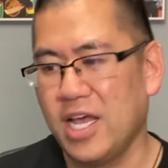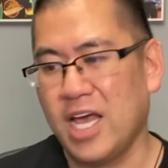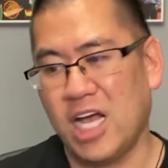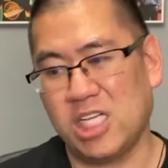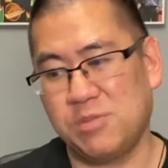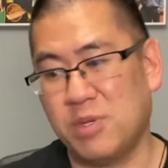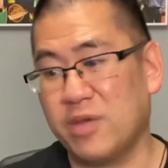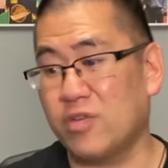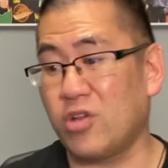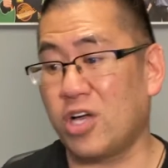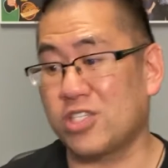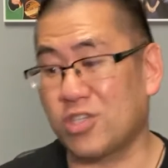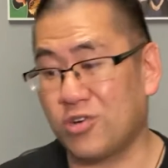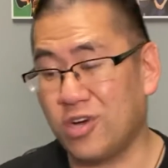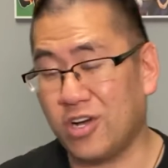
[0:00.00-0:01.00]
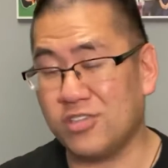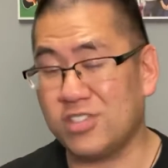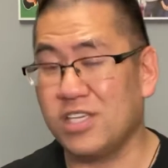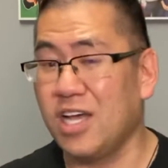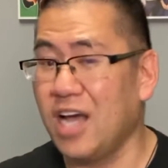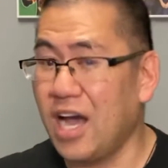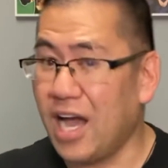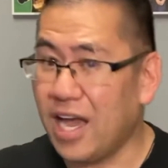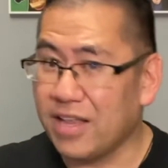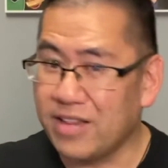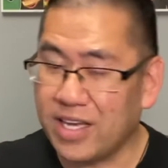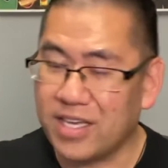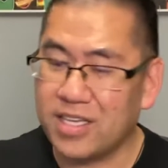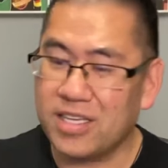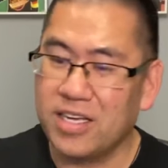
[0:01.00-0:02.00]
And speaking of Lawson Crouse, I
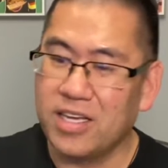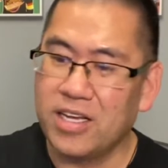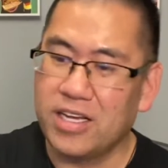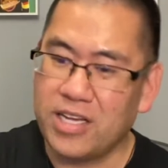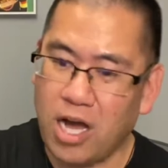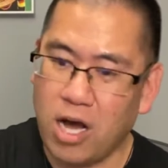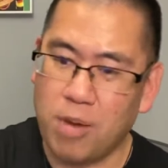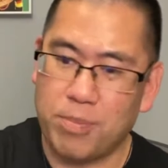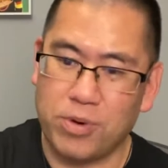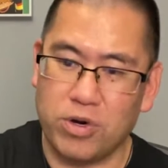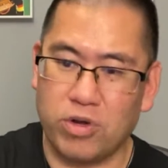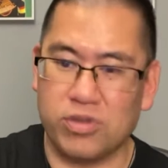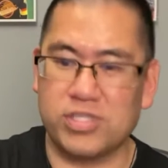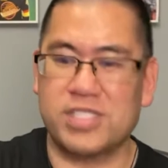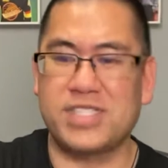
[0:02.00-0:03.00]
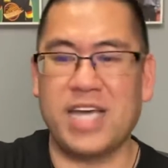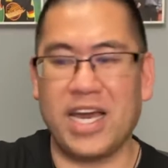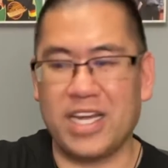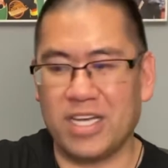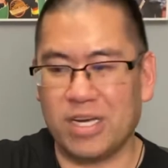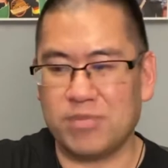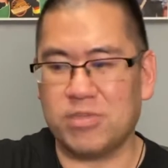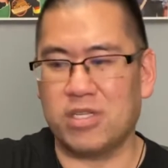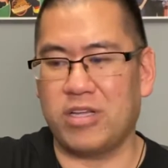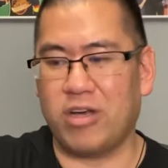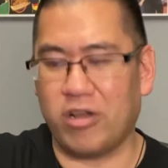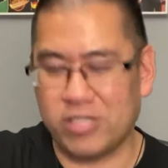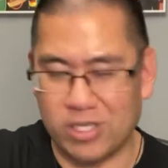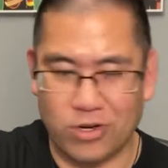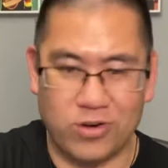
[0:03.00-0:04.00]
like Kyle Burroughs standing up to
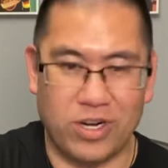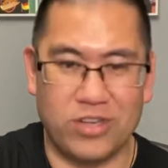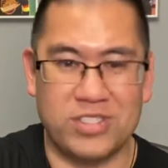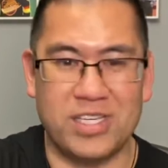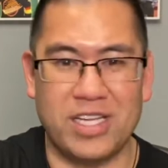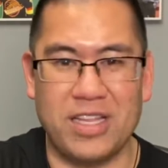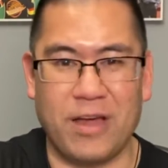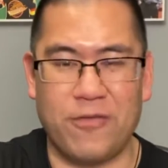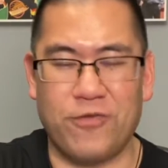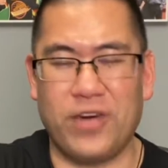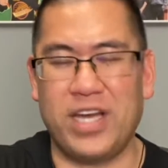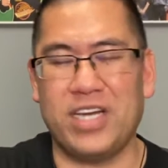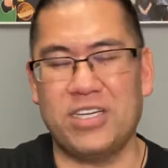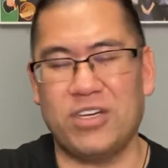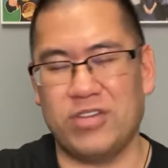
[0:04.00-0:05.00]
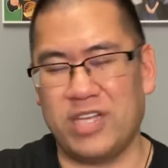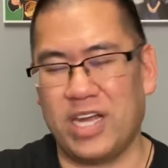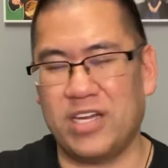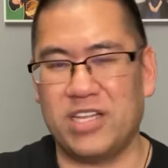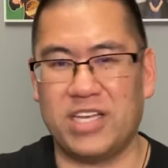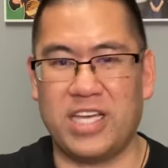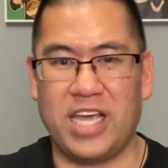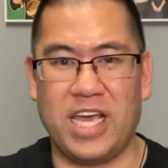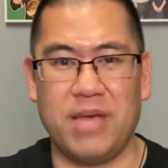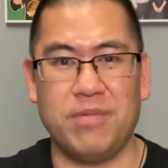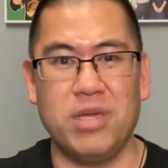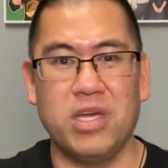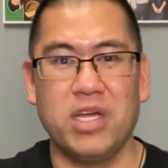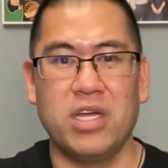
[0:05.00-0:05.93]
Lawson Crouse in that fight near the end of the game.